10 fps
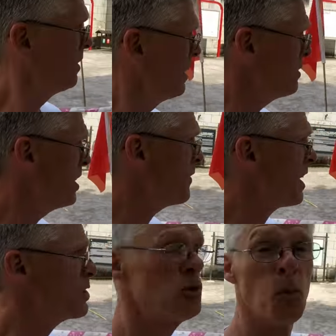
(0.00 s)
Let's see if I
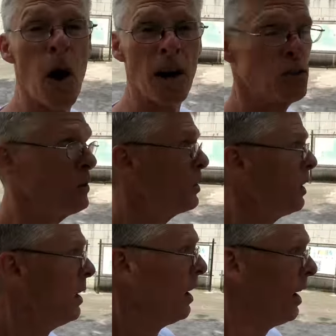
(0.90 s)
could just walk through.
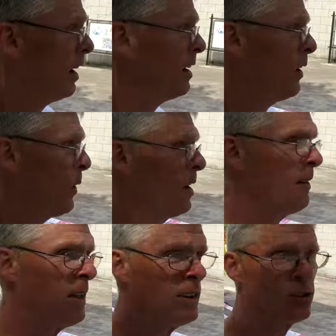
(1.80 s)
Or
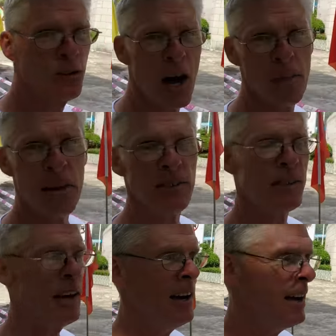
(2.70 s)
if they stop me and
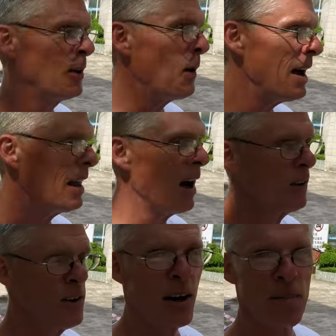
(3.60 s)
say, hey, Gweilo,
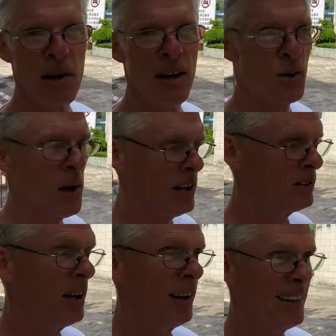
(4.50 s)
you got to pay
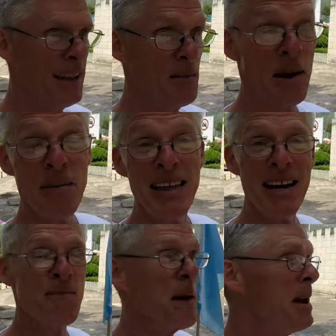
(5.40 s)
twice. Maybe they
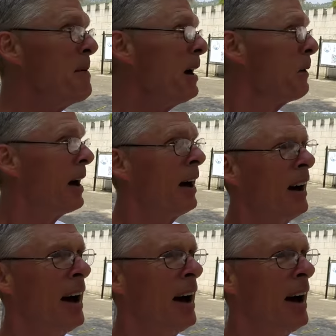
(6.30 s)
didn't pay my way.